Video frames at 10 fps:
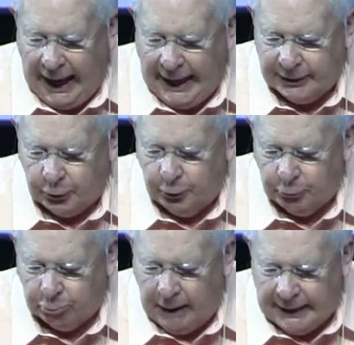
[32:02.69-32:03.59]
I
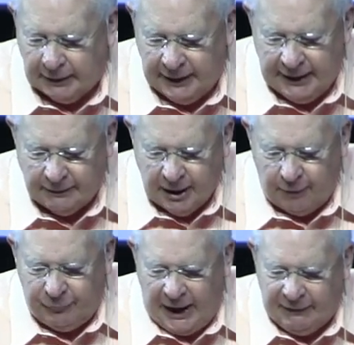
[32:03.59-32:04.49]
could readily
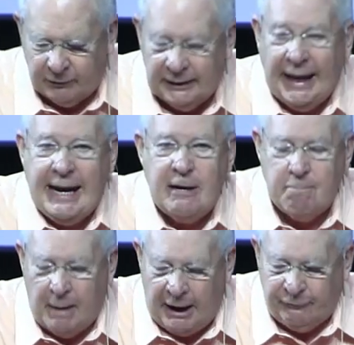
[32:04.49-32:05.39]
enough have
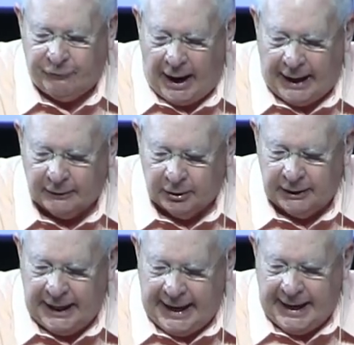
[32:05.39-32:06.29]
laid my
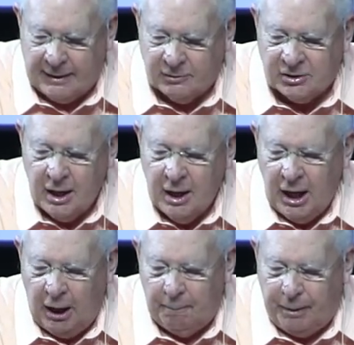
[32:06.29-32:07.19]
violent hands
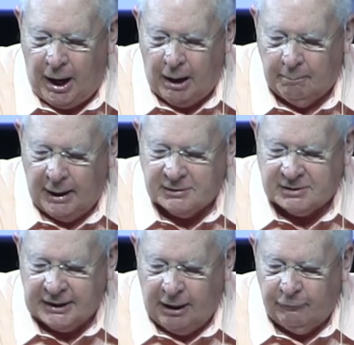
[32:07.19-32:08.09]
upon
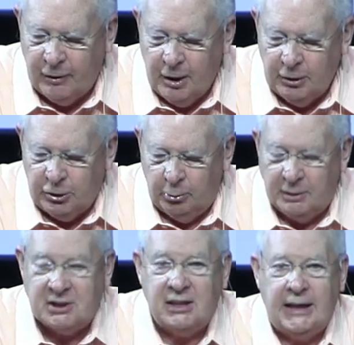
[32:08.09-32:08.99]
myself
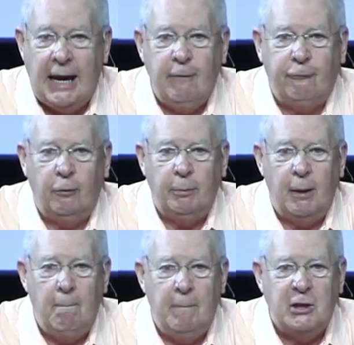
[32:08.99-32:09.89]
to escape
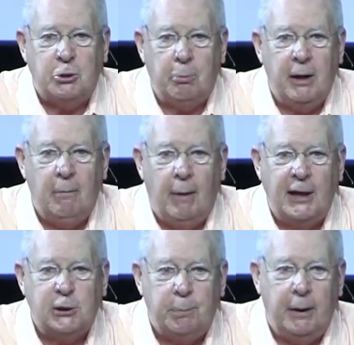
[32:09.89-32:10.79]
from the misery of
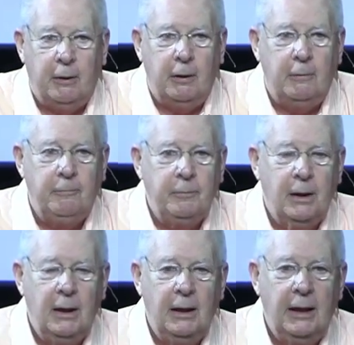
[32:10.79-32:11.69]
my spirit.
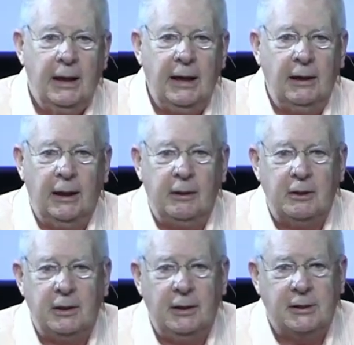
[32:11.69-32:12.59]
He
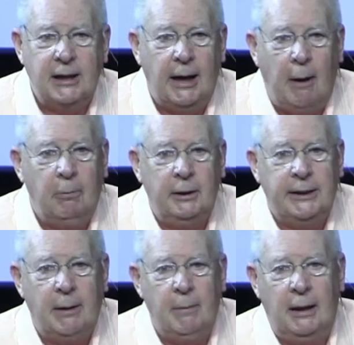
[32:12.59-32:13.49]
literally said, I'm going
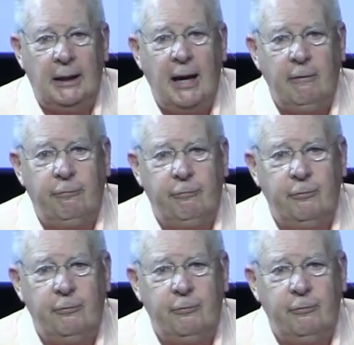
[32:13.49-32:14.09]
to take my life.